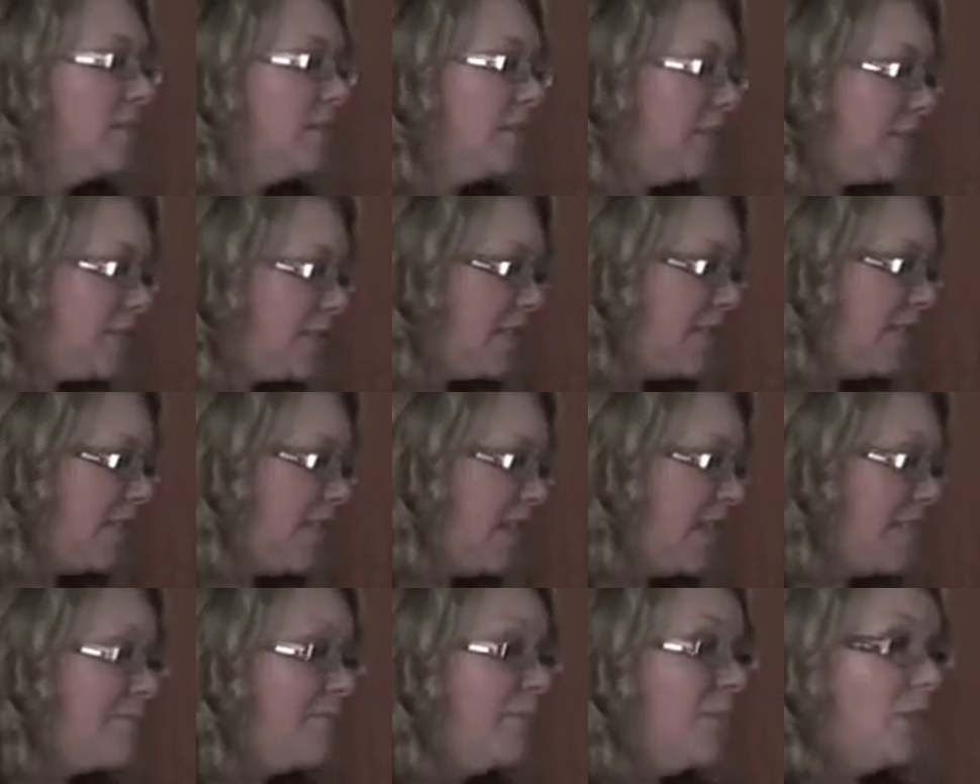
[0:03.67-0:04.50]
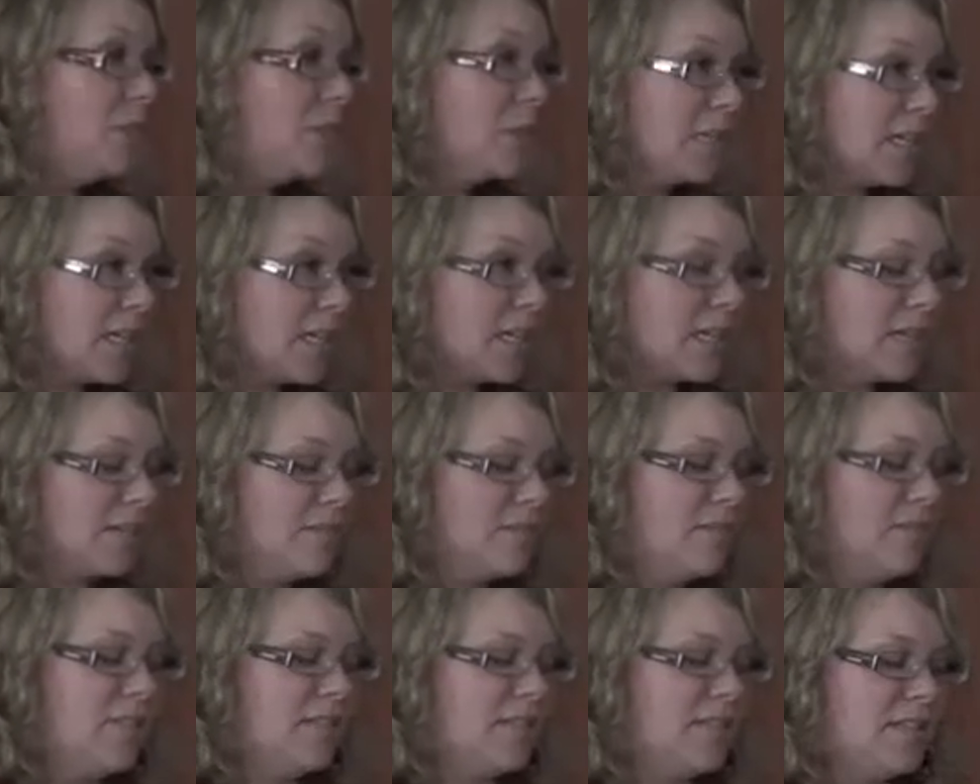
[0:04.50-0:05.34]
Literacy and Music.
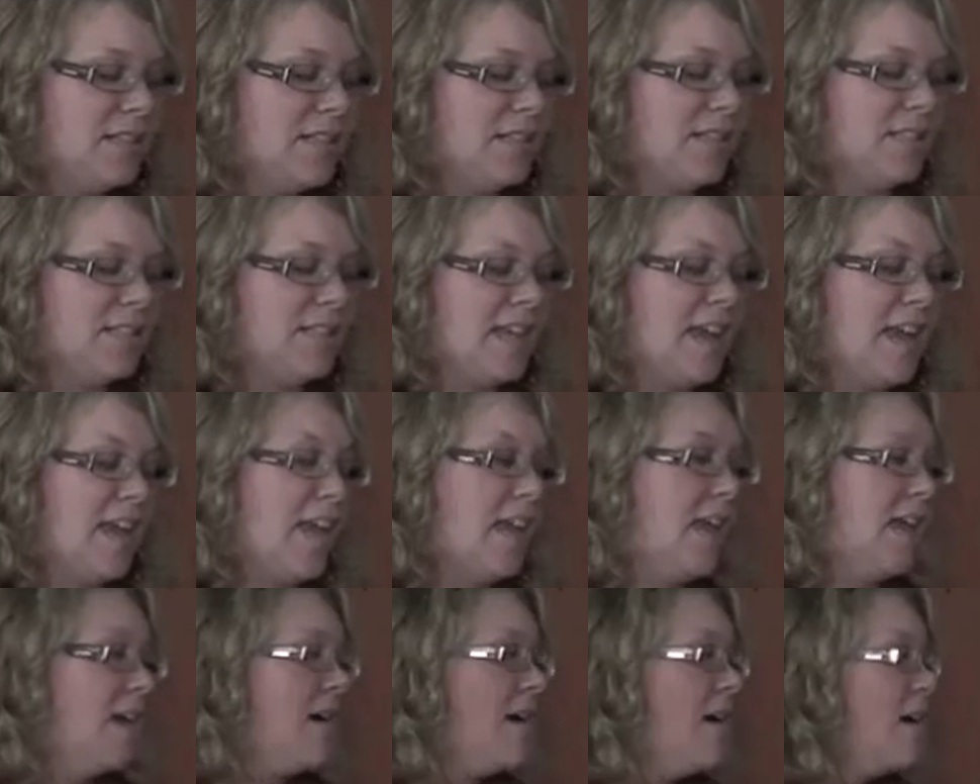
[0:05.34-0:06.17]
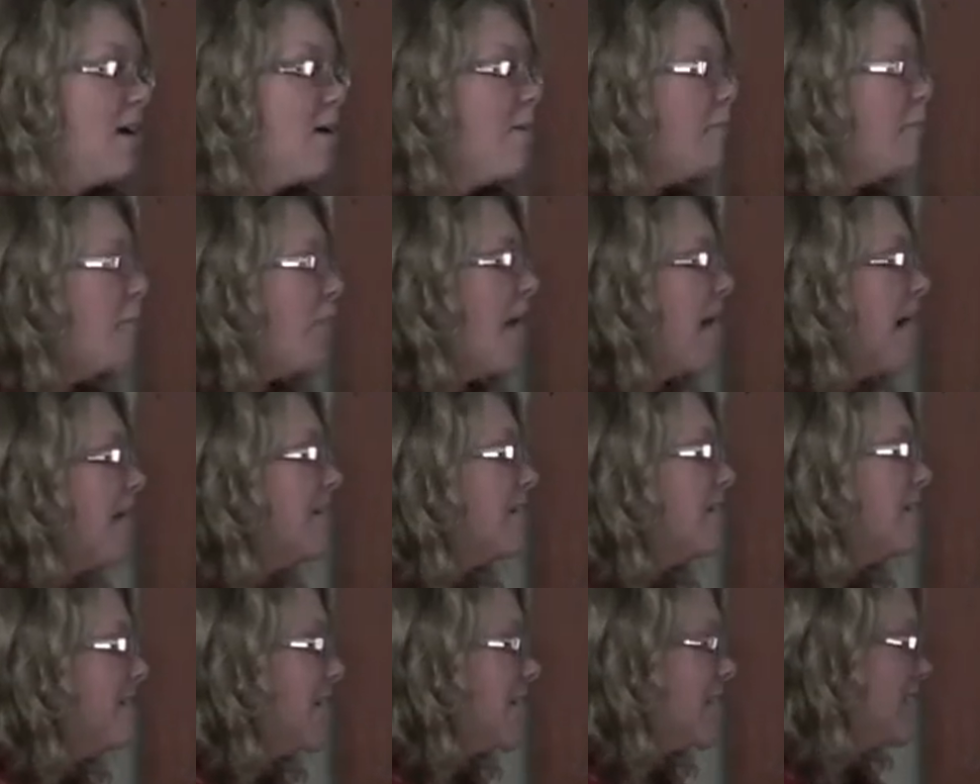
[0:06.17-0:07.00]
This is a
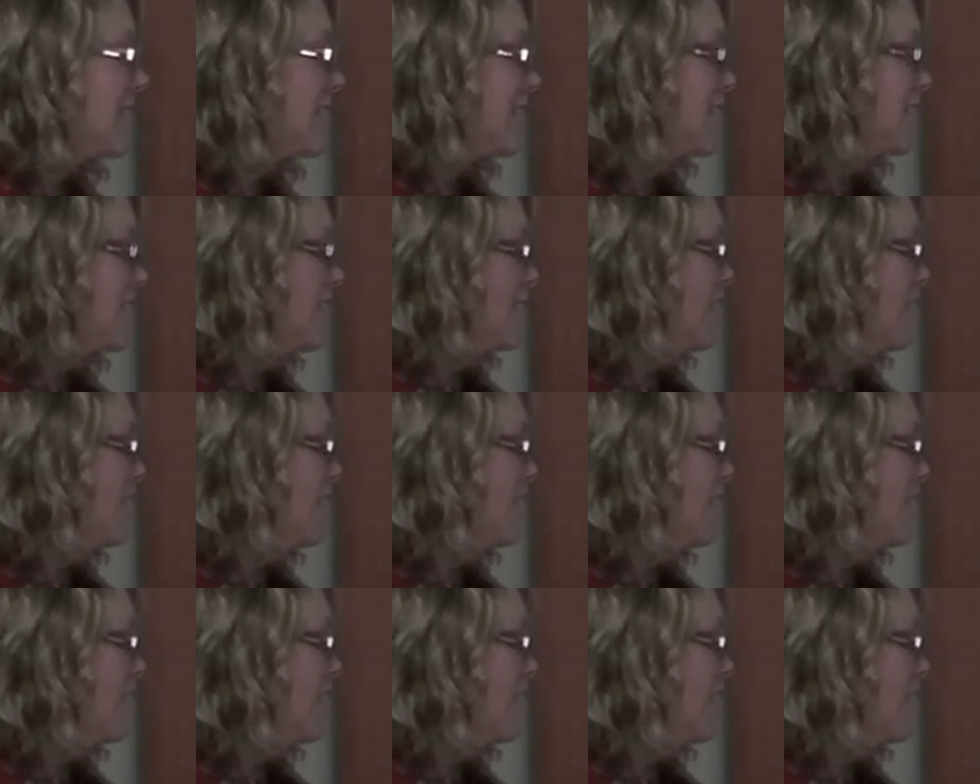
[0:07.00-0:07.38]
pilot lesson